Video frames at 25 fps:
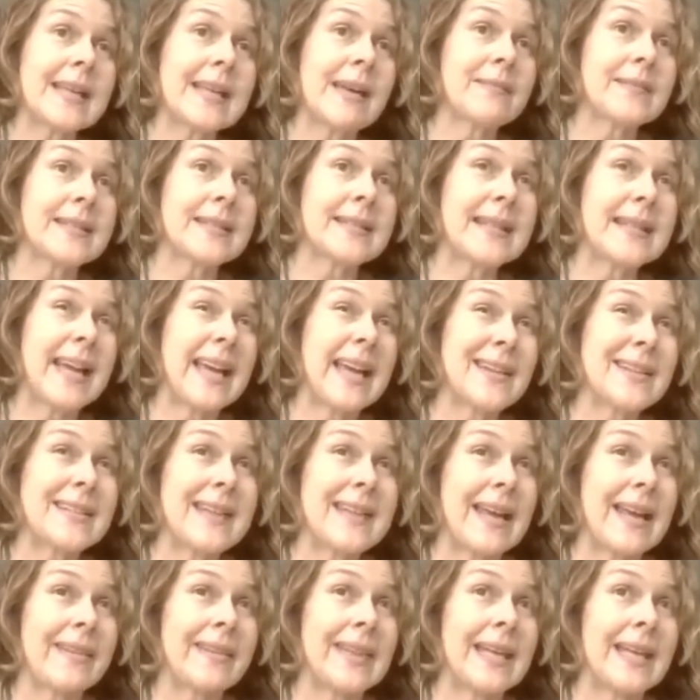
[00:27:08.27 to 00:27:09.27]
I have to say,
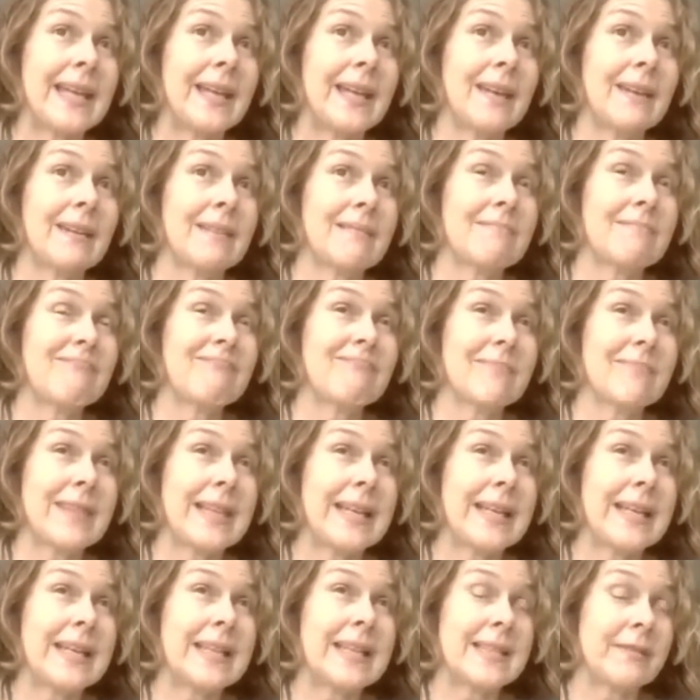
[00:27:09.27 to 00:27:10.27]
actually, I think
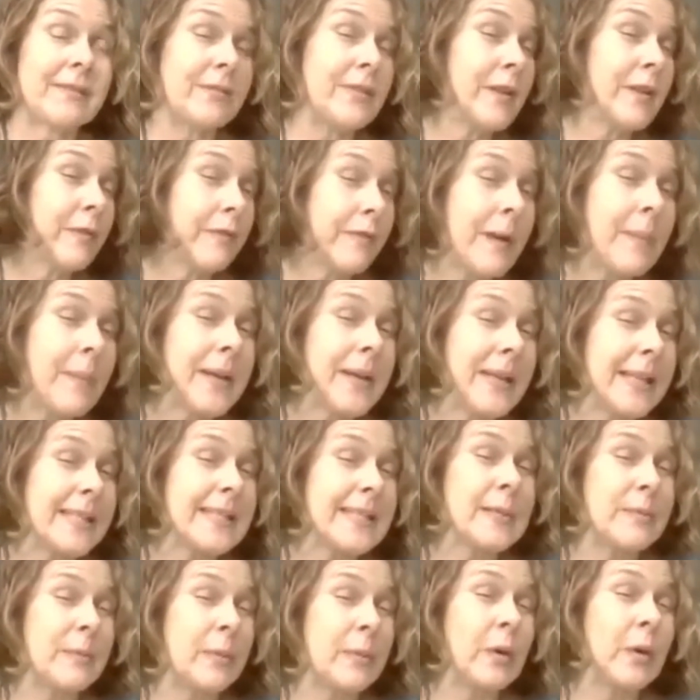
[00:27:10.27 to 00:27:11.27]
it's a real
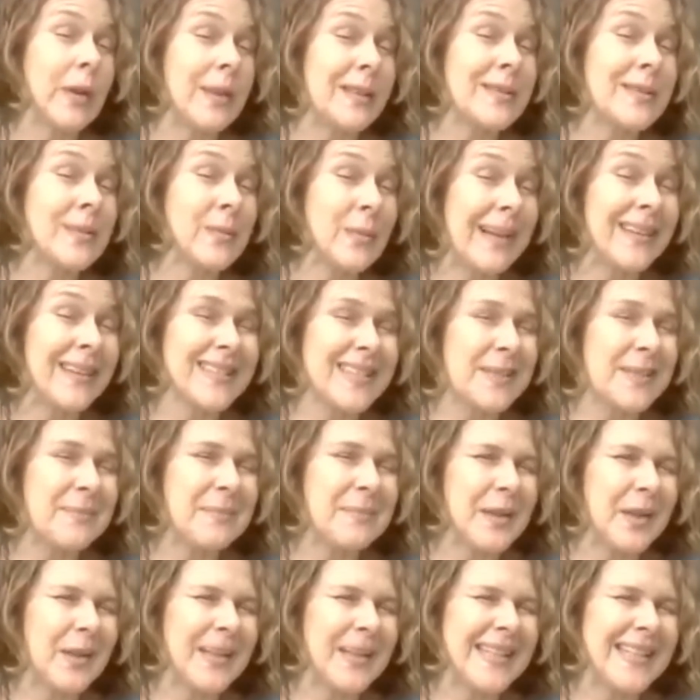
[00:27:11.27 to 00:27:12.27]
feminist book as well, to
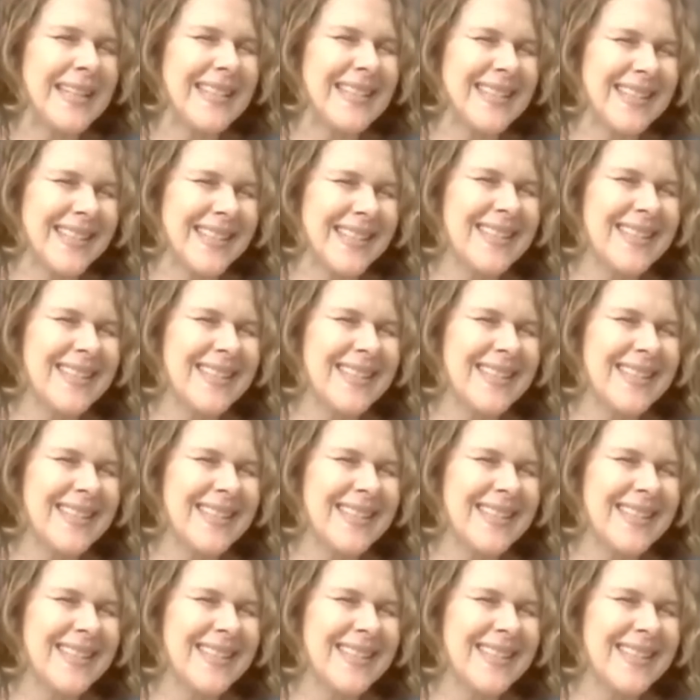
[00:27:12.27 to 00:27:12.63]
be honest.